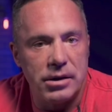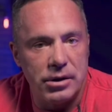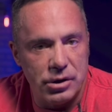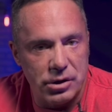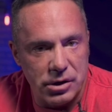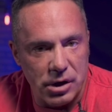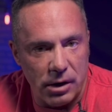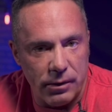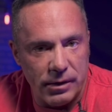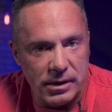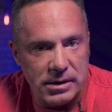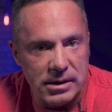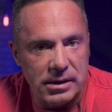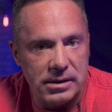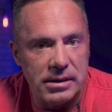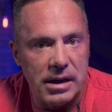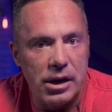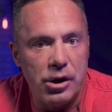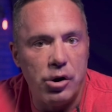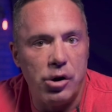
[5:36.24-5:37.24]
and services
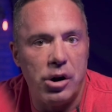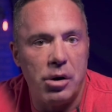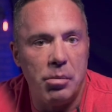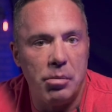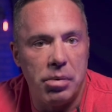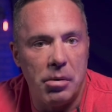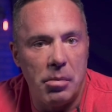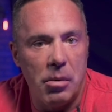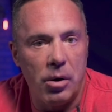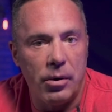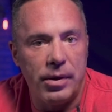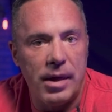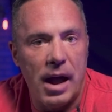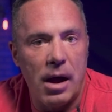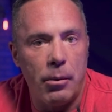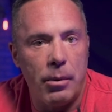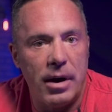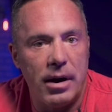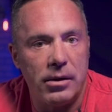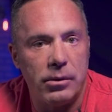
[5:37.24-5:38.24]
that you can promote that
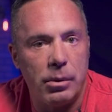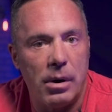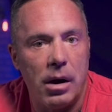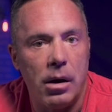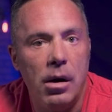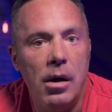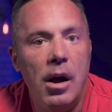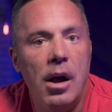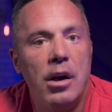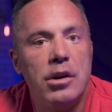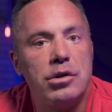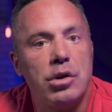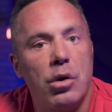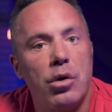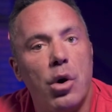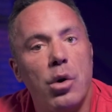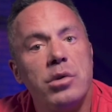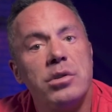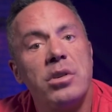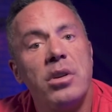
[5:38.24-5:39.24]
way as well. So
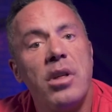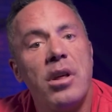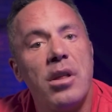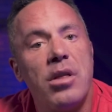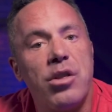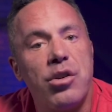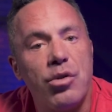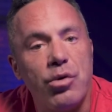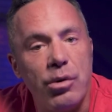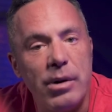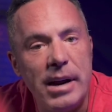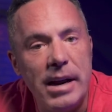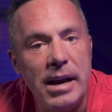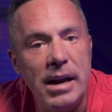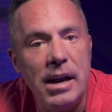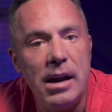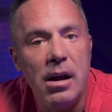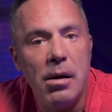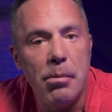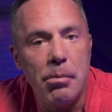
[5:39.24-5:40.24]
those are the
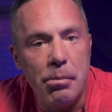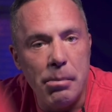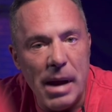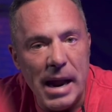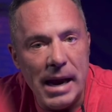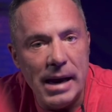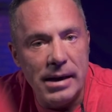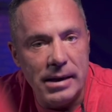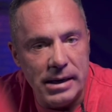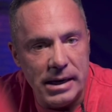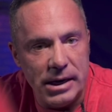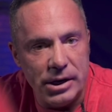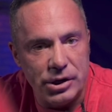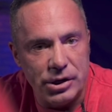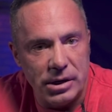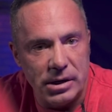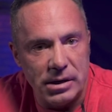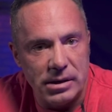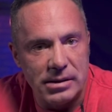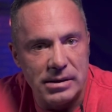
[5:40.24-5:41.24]
three main
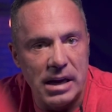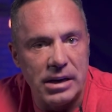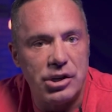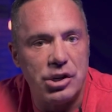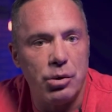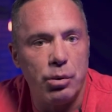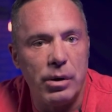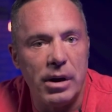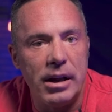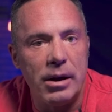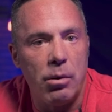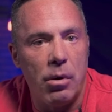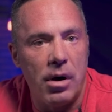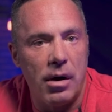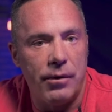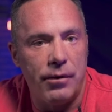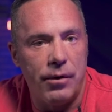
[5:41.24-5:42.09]
niches that you really want to